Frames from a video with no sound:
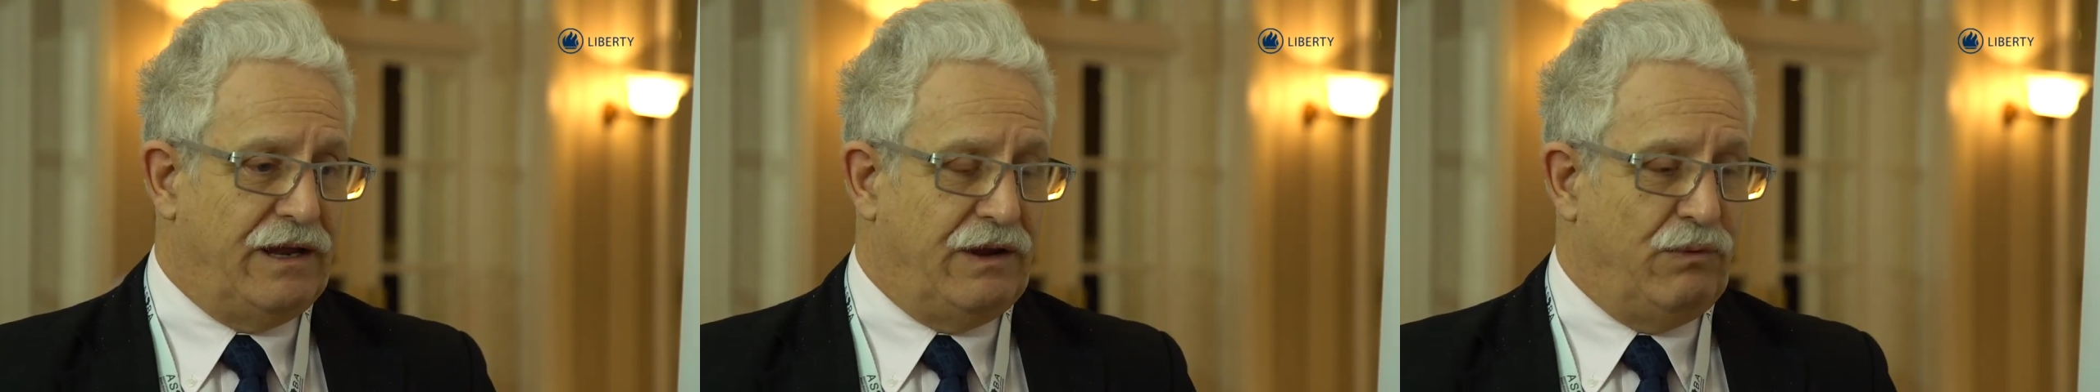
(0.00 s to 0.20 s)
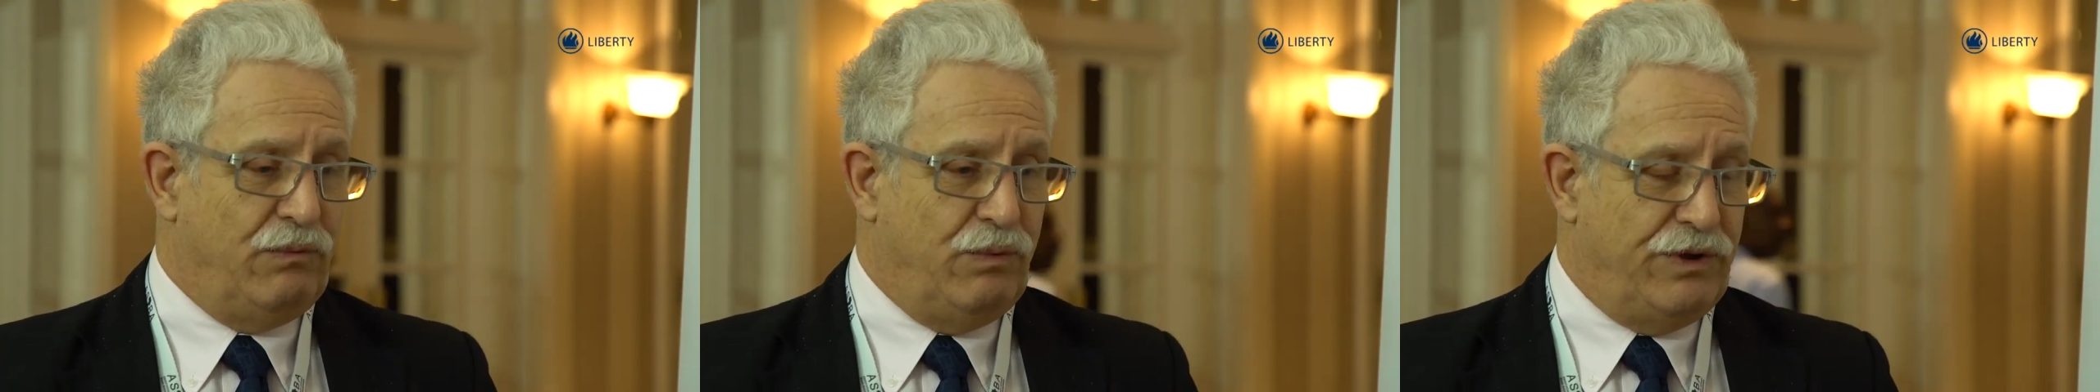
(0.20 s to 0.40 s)

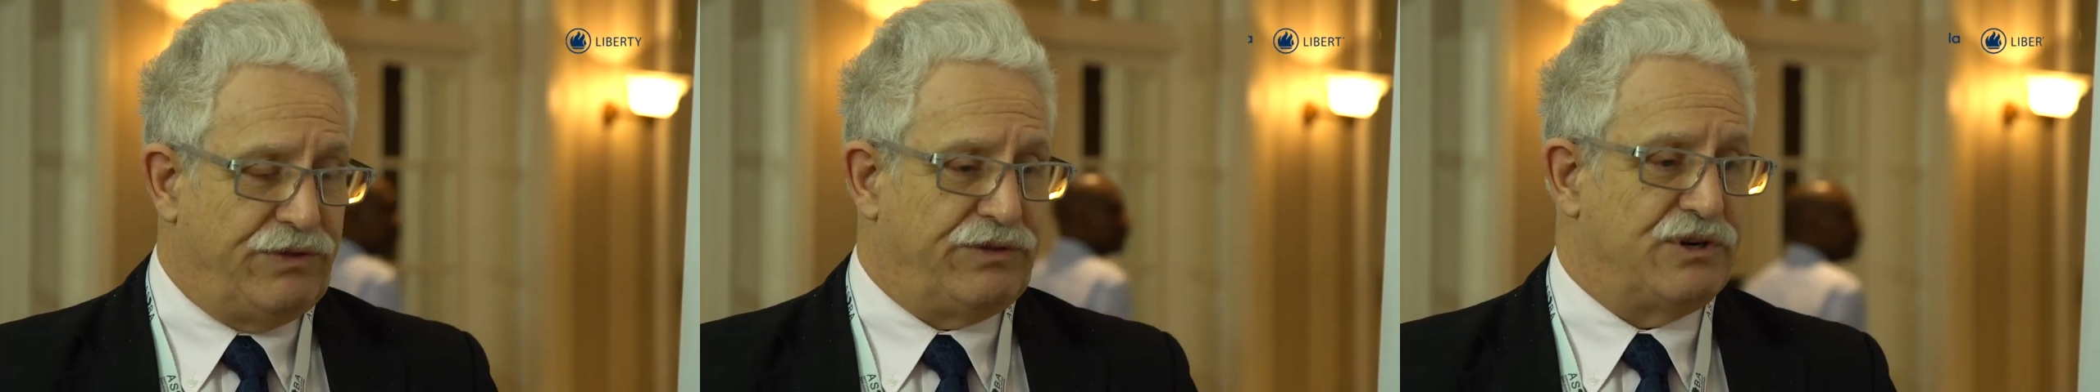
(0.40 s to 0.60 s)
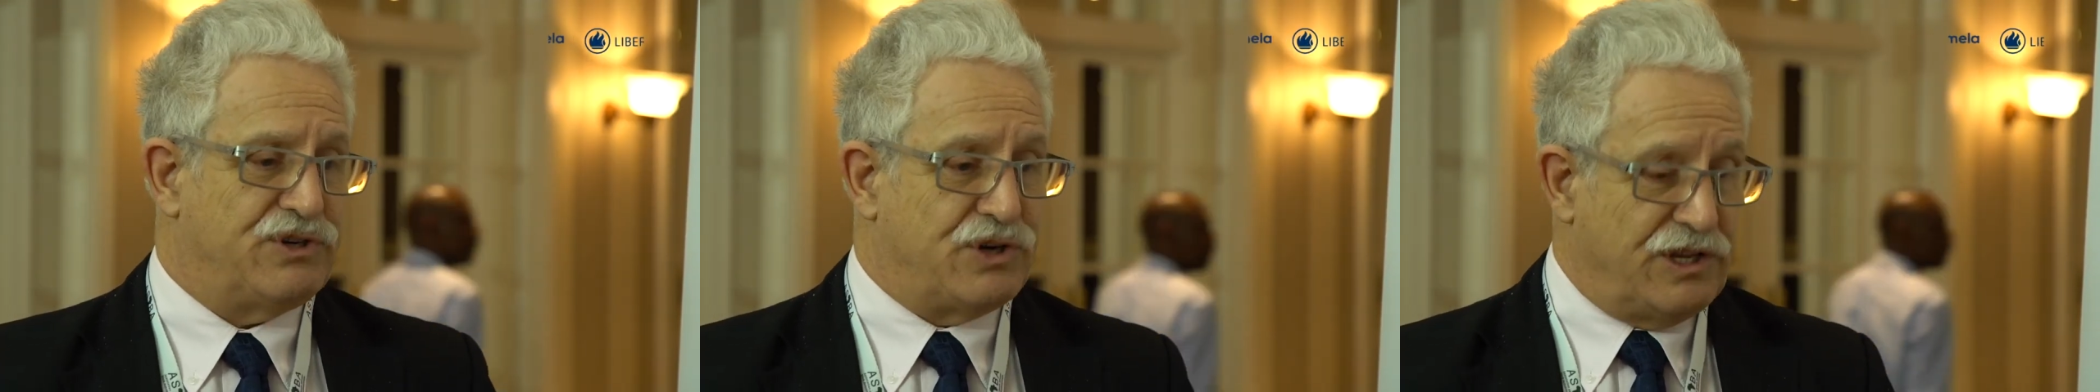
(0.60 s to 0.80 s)

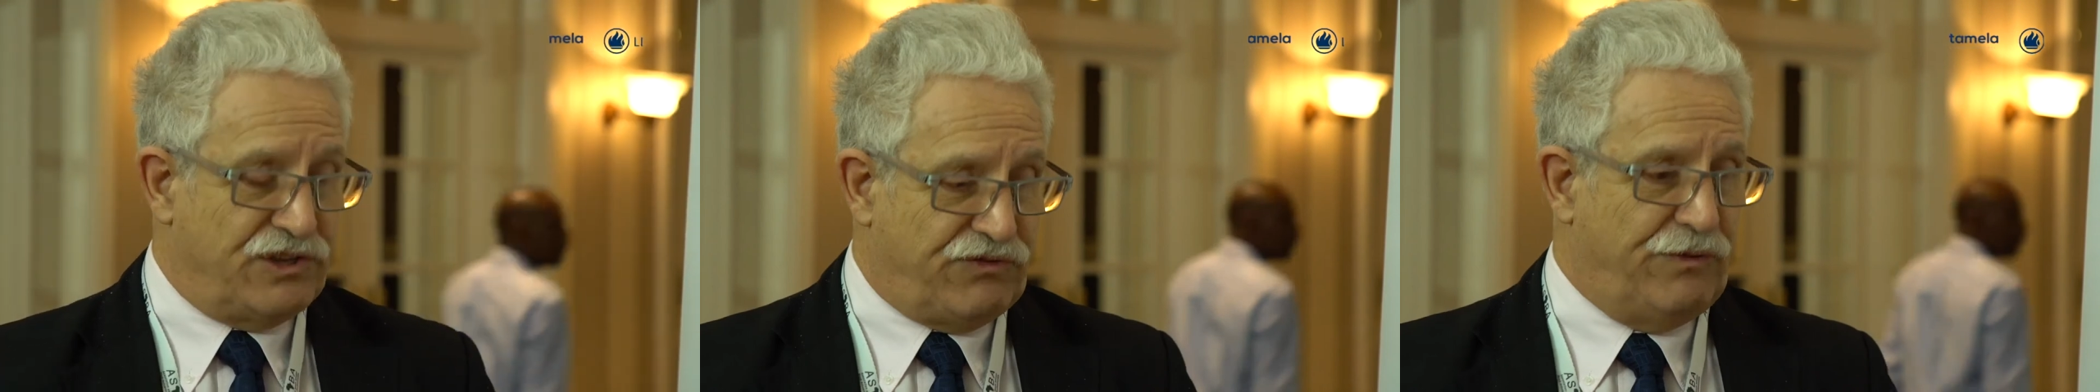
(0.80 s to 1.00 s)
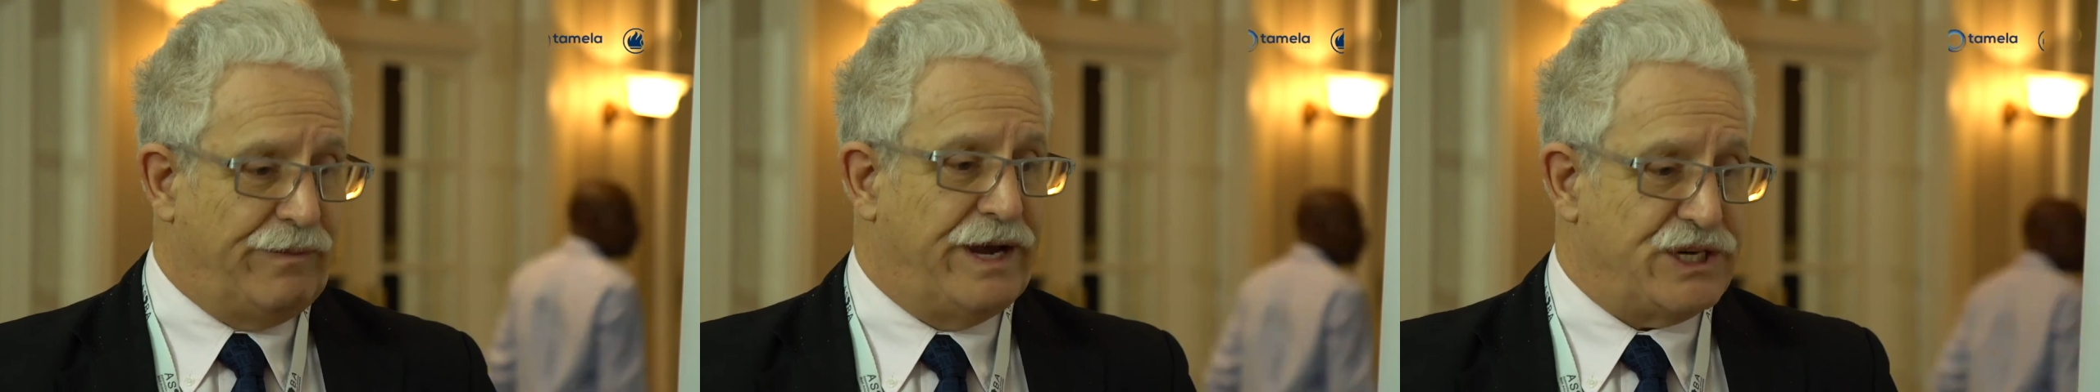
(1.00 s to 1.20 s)
with the
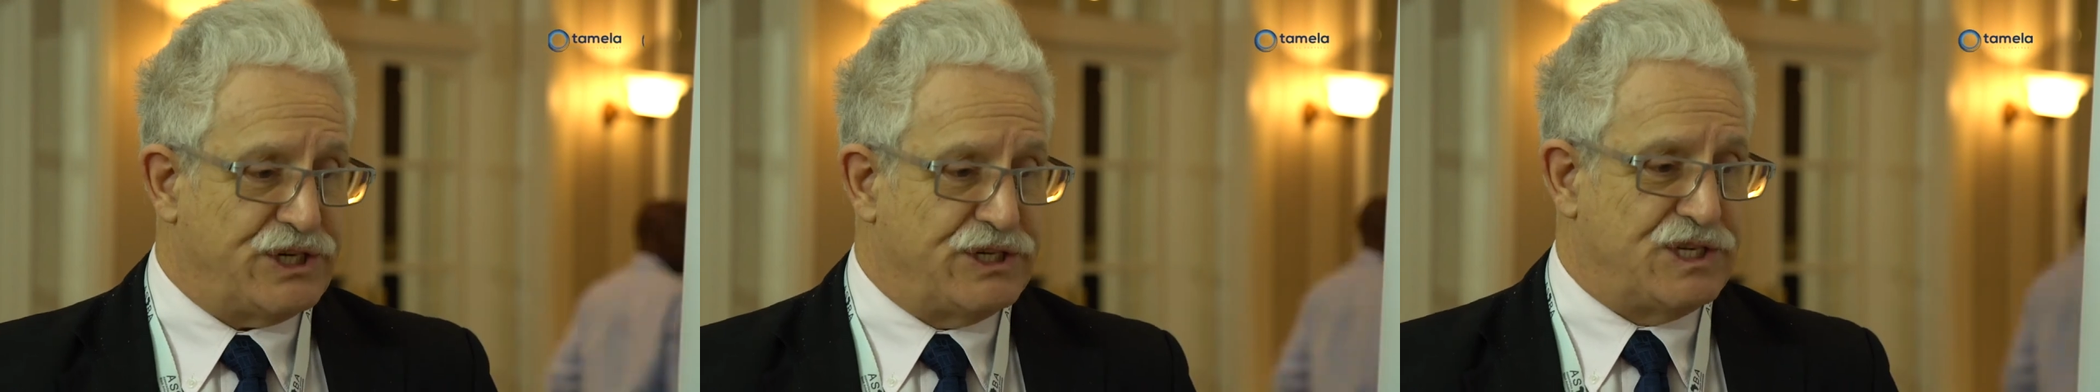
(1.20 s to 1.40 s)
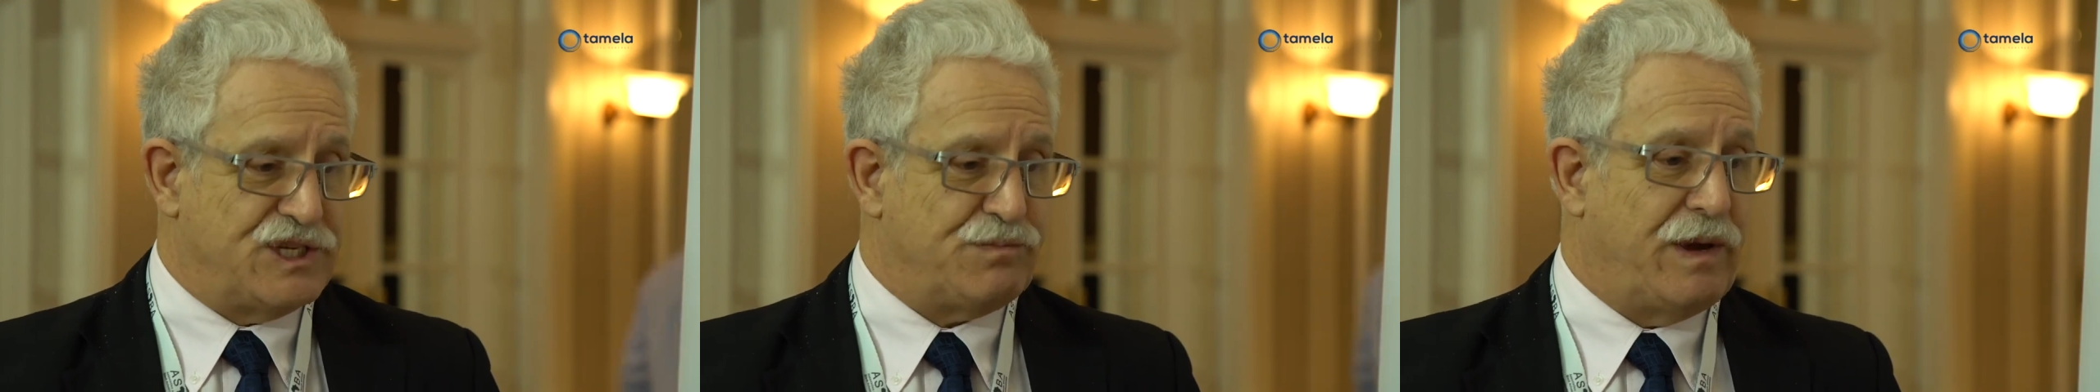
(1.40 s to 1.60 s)

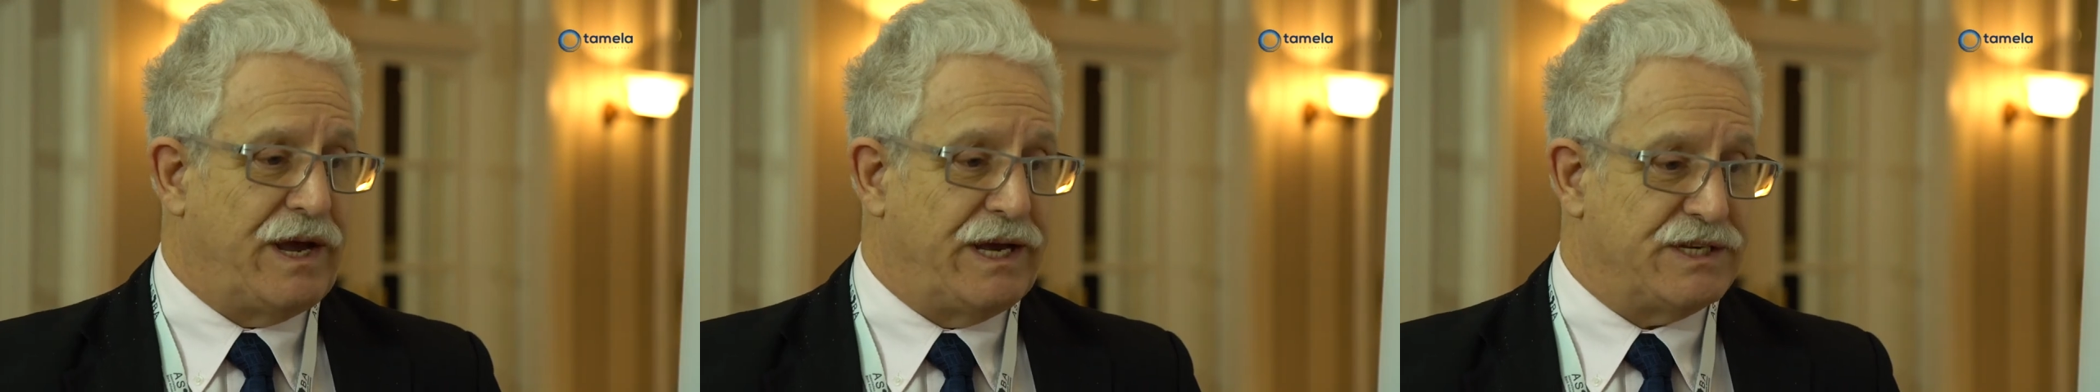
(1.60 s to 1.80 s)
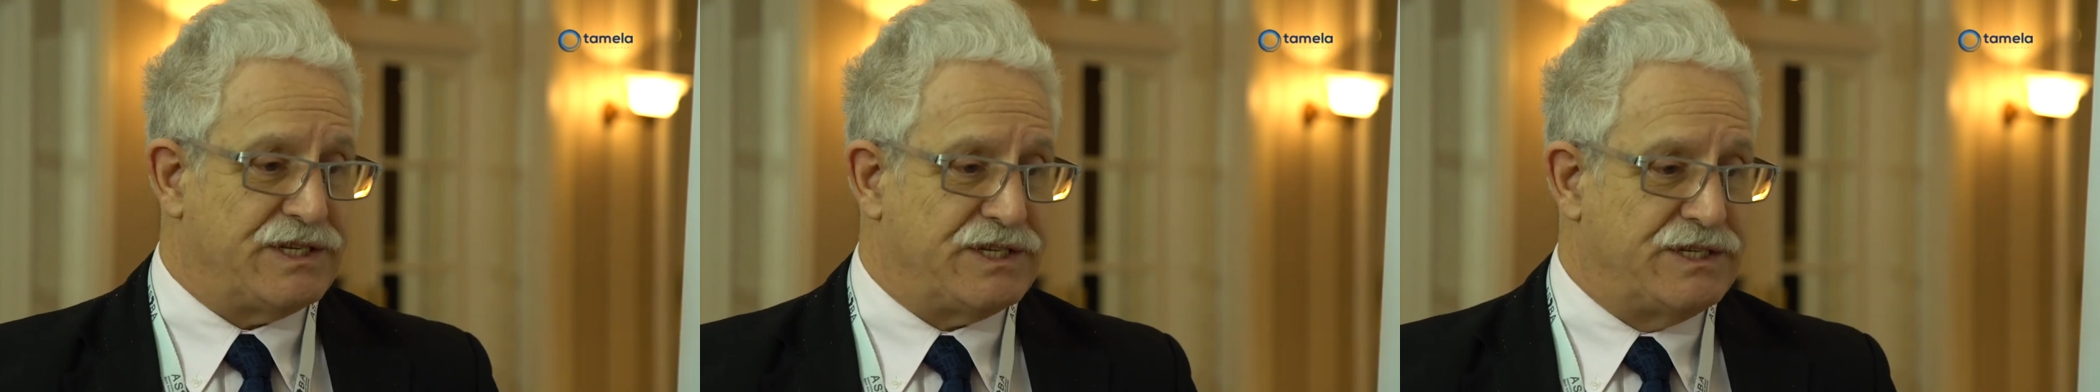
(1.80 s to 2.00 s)
transformation
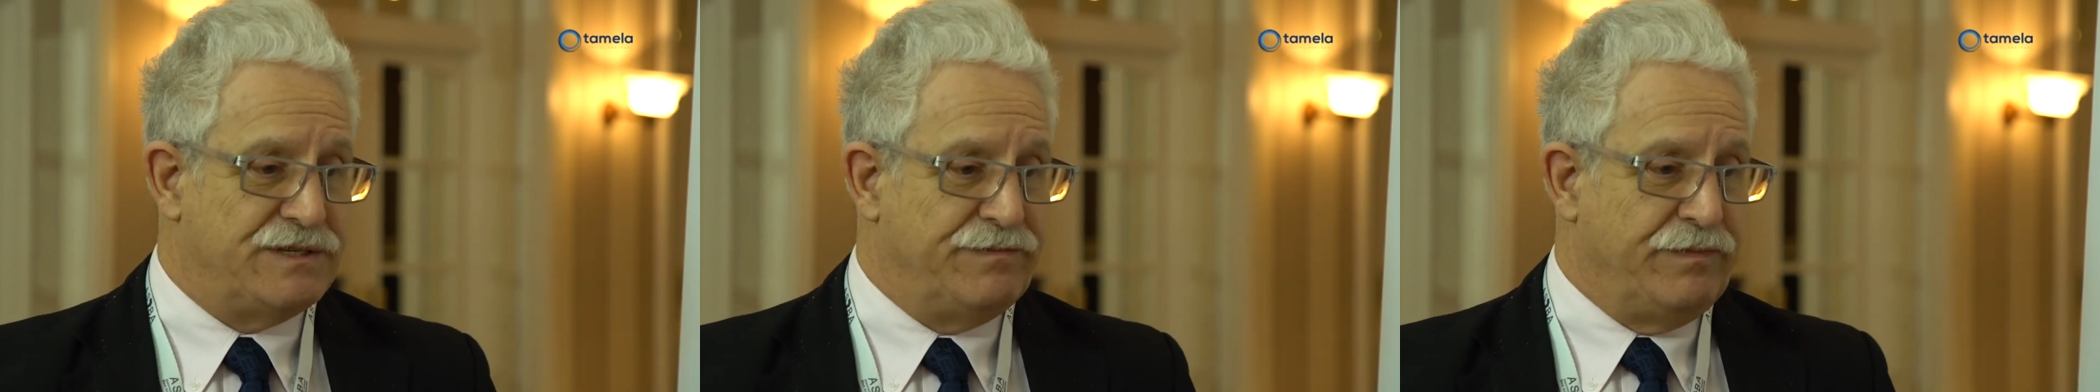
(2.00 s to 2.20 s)
space